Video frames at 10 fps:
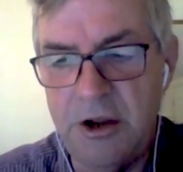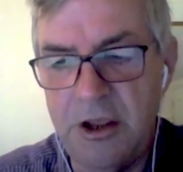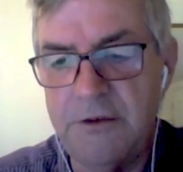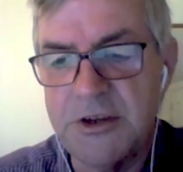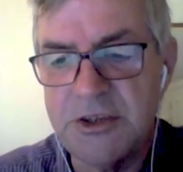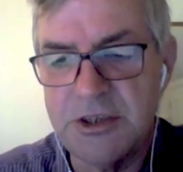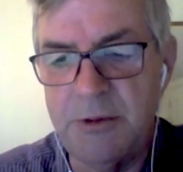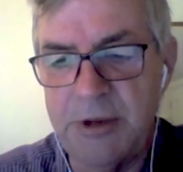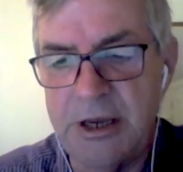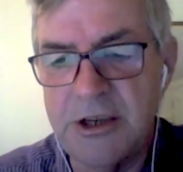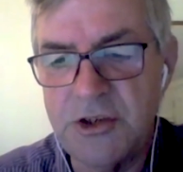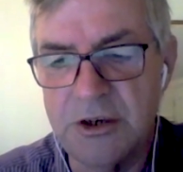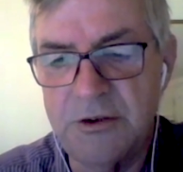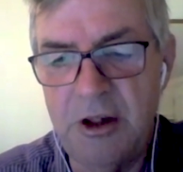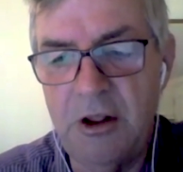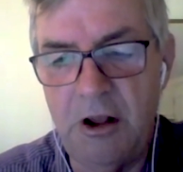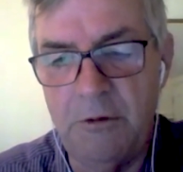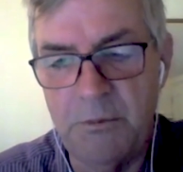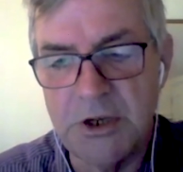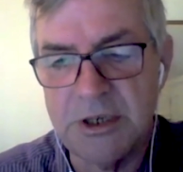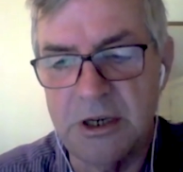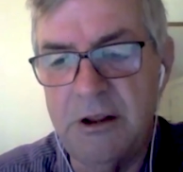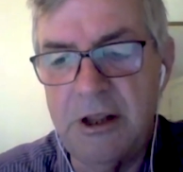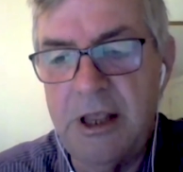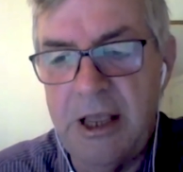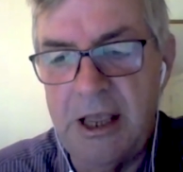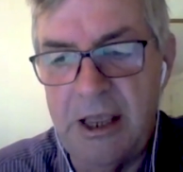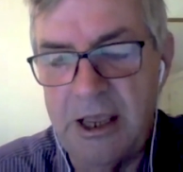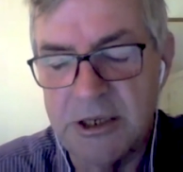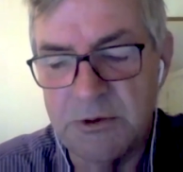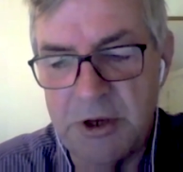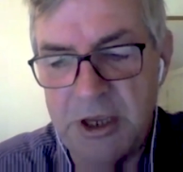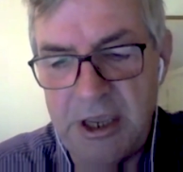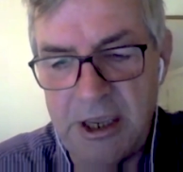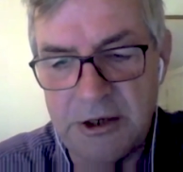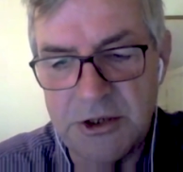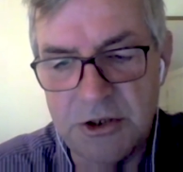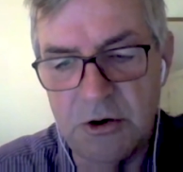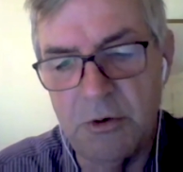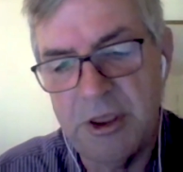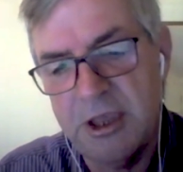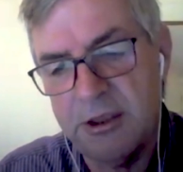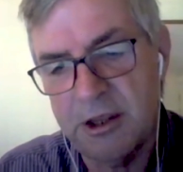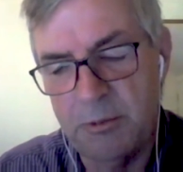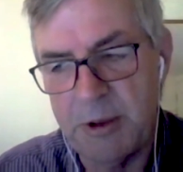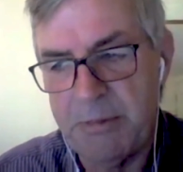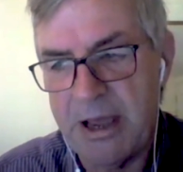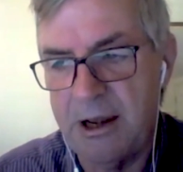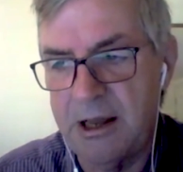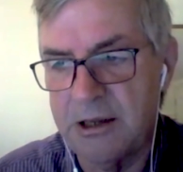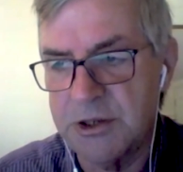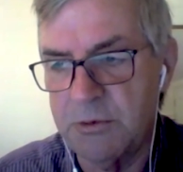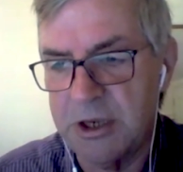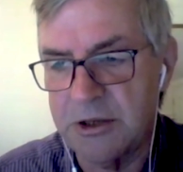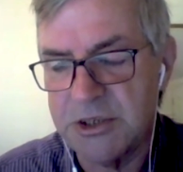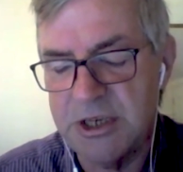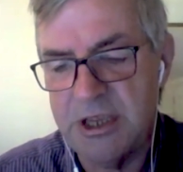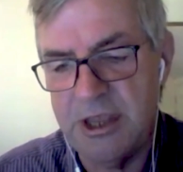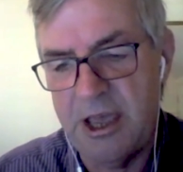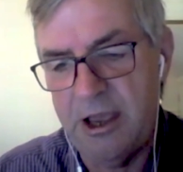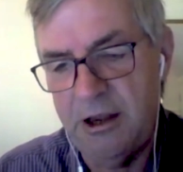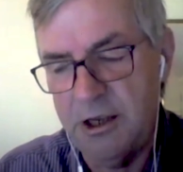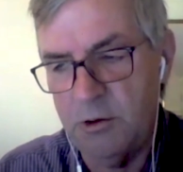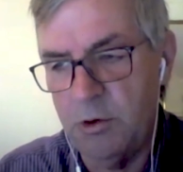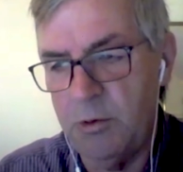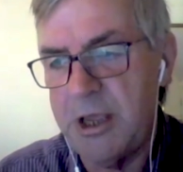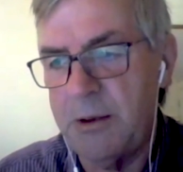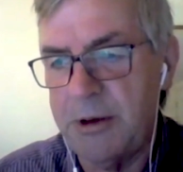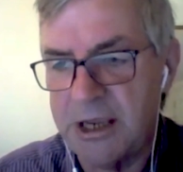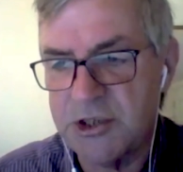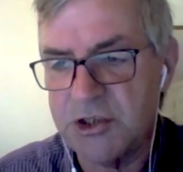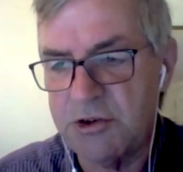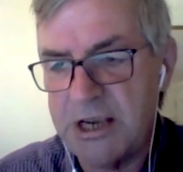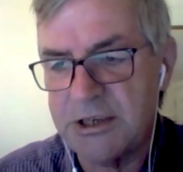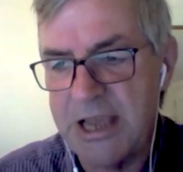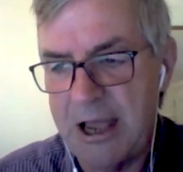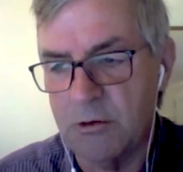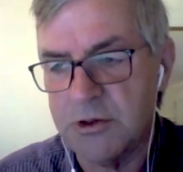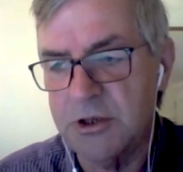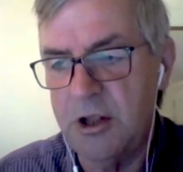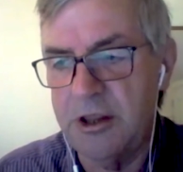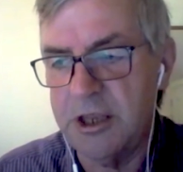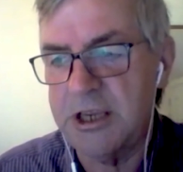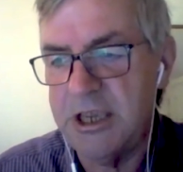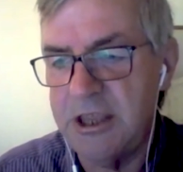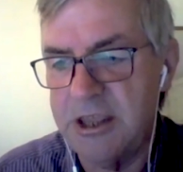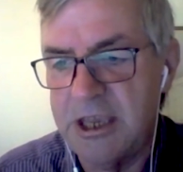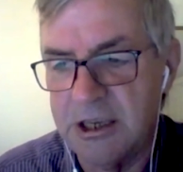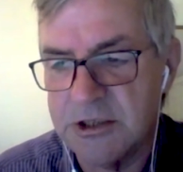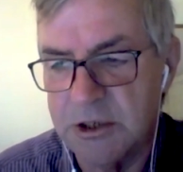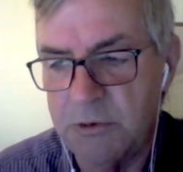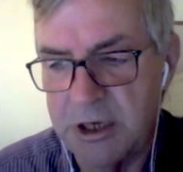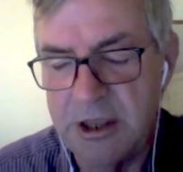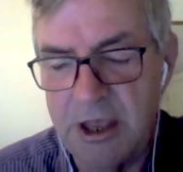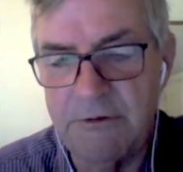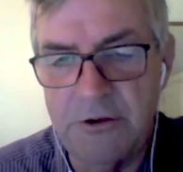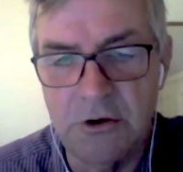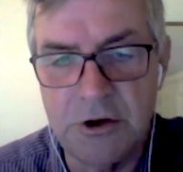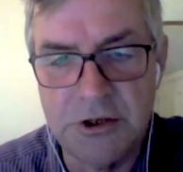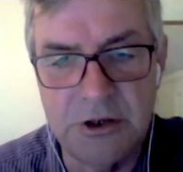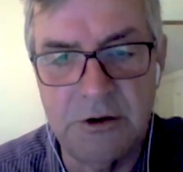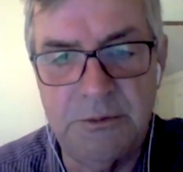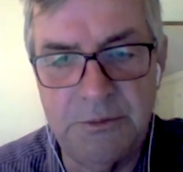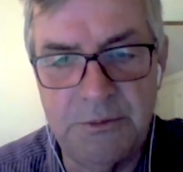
nervous stimulation of muscle as we age. So we think there will be parallels that we can see there, and we'll be able to extract out the key things that we can then focus on.